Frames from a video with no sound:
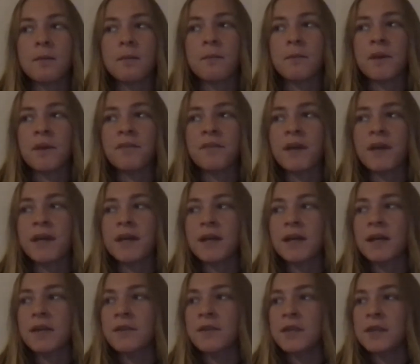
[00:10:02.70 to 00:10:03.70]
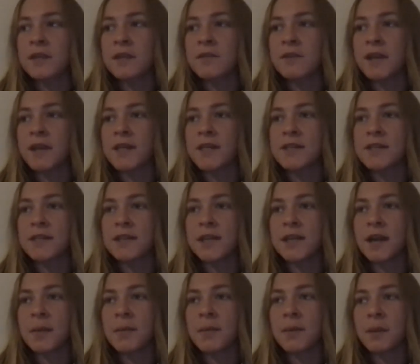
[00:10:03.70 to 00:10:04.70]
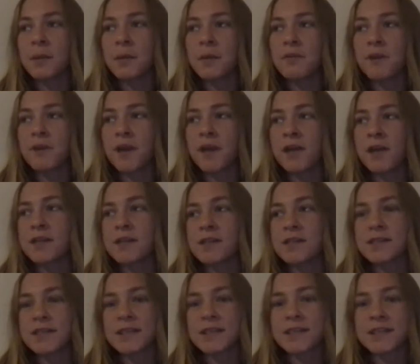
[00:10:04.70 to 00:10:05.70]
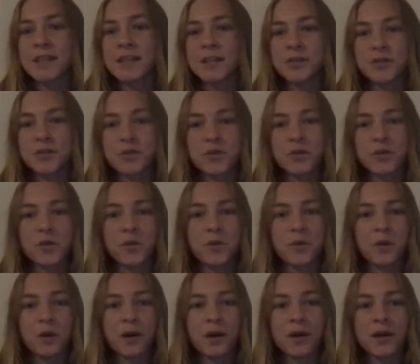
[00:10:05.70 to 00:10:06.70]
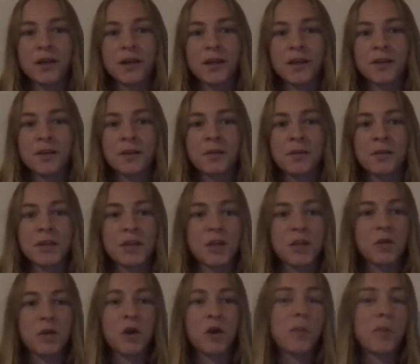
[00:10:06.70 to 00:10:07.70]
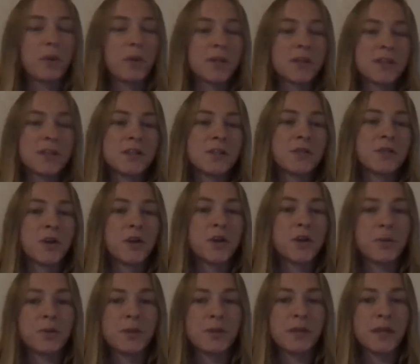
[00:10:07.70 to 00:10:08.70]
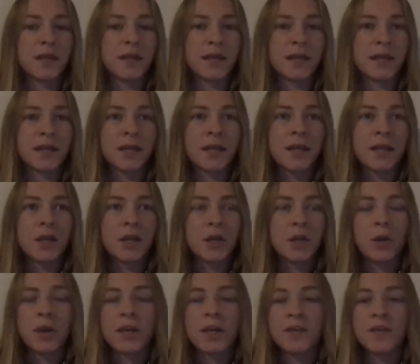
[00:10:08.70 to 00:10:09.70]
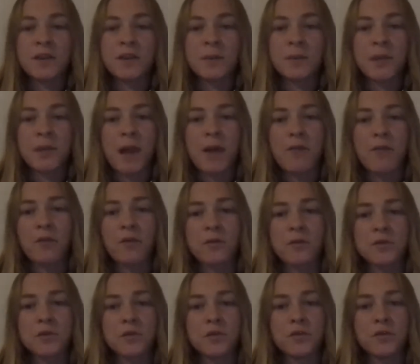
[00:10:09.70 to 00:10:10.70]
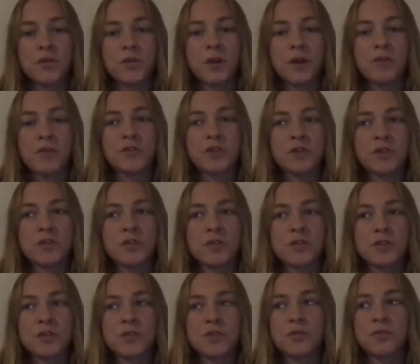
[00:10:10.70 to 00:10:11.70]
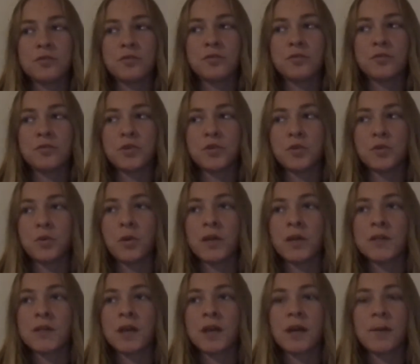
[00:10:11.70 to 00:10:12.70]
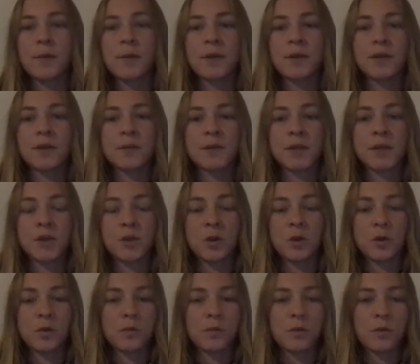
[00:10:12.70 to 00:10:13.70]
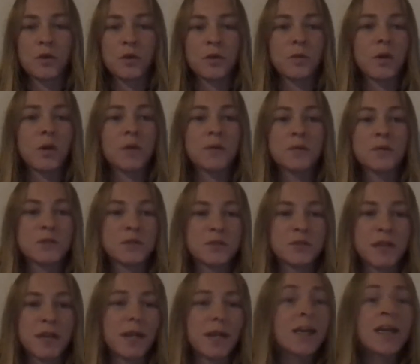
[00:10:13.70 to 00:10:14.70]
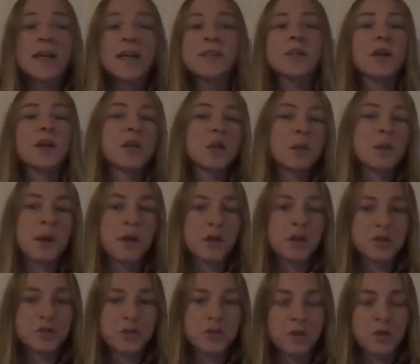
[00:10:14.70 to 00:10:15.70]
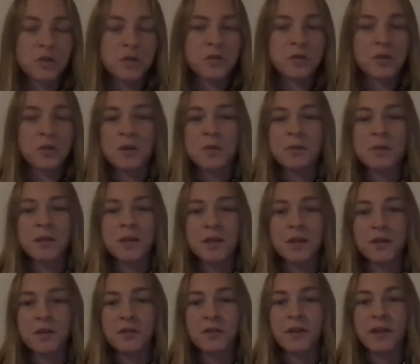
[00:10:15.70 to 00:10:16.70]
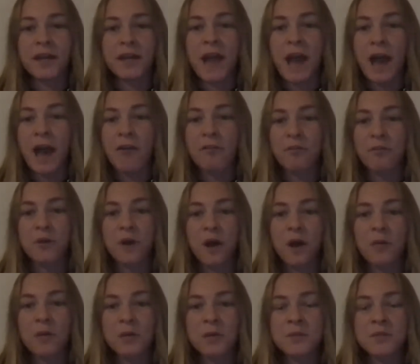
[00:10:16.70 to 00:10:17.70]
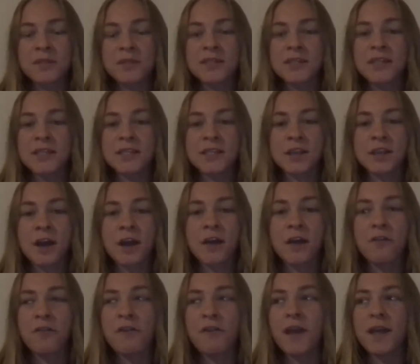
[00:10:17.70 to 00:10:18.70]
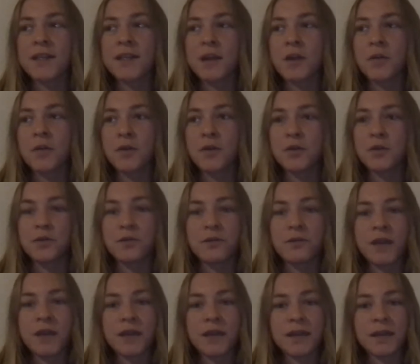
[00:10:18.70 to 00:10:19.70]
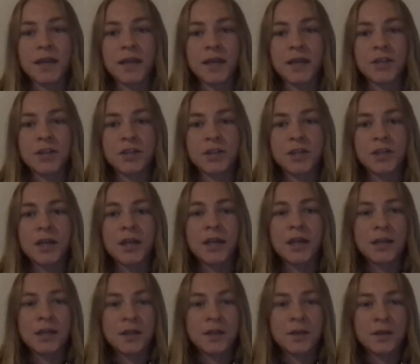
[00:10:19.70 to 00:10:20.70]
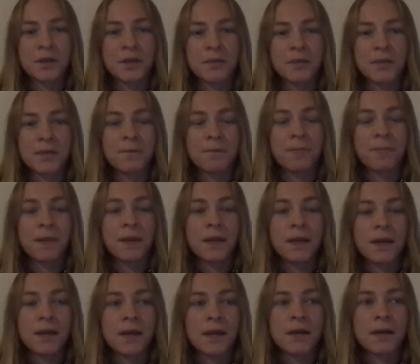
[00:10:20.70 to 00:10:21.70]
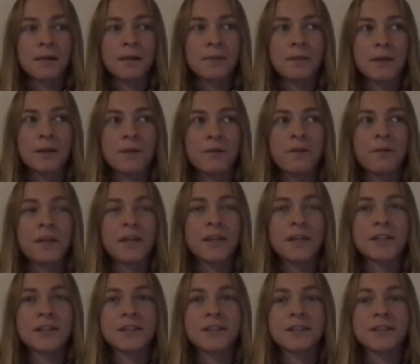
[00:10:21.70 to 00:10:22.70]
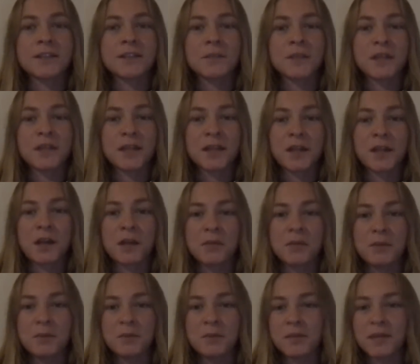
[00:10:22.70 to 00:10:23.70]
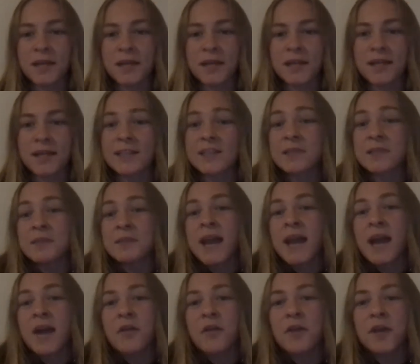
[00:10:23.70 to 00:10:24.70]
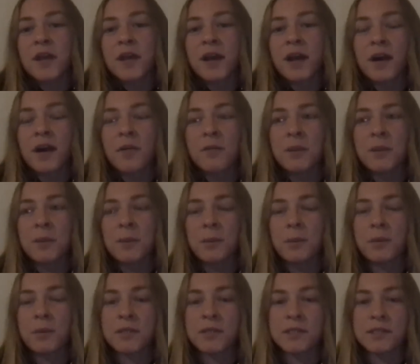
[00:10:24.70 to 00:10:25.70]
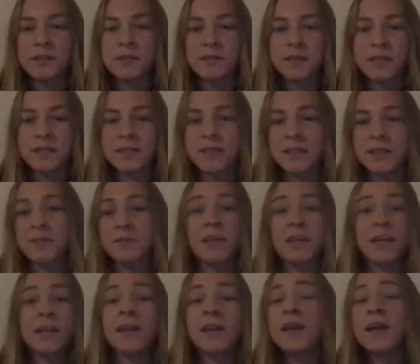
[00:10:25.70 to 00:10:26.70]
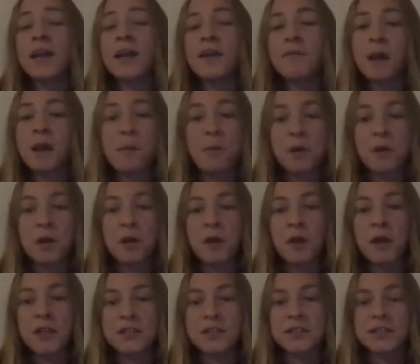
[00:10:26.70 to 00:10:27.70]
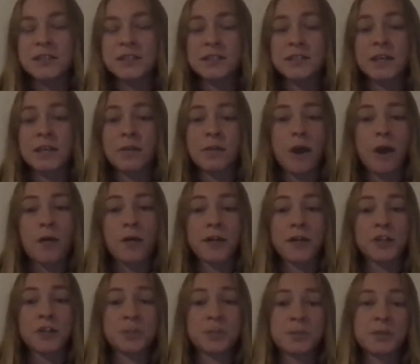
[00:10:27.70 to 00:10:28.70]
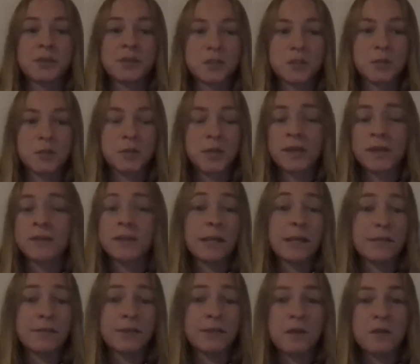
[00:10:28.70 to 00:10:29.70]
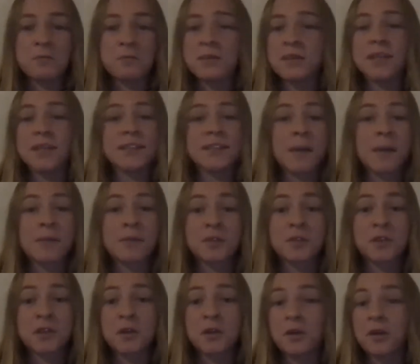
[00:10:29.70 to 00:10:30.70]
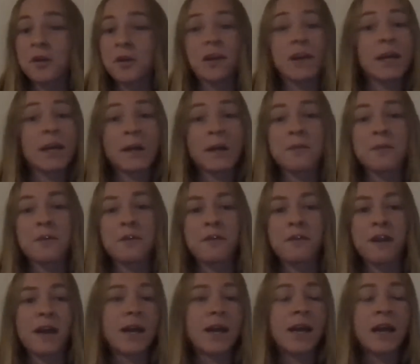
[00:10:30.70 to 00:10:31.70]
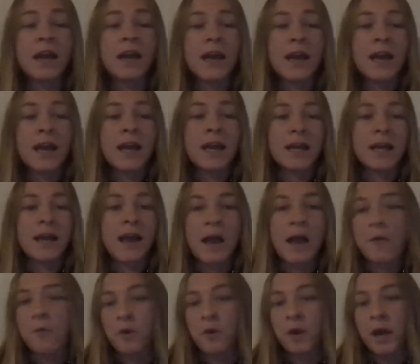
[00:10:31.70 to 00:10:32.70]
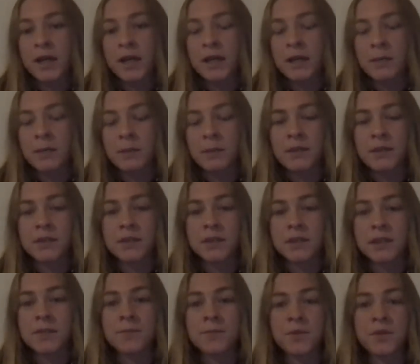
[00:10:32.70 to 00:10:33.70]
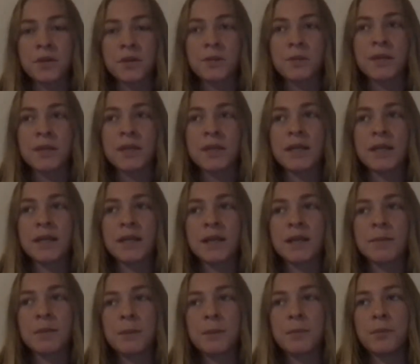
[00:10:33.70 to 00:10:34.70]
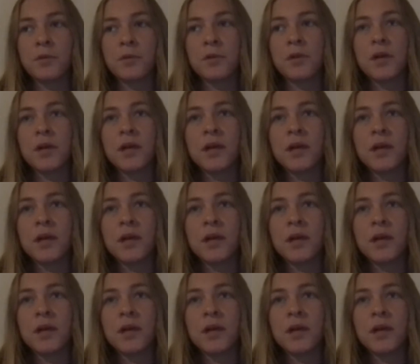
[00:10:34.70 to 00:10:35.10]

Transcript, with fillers: but if I could give any advice to any up and coming fighters, it's like stay true to who you are. You know what I mean? Like you are a person, you are a human, and you are given a platform. So if you do have struggles and you do want to talk about them, like you are more than welcome to do that. Talking about your struggles or admitting you've like have problems does not affect how good you fight in the cage. You know what I mean? um, and i feel like that's something that a lot of people like like to me i don't care how people perceive this like if they if my opponent watches this and is like wow okay she's mentally weak that's fine with me because i'm still going to go in there and i'm going to fight and i'm where i need to be mentally you know what i mean and i think people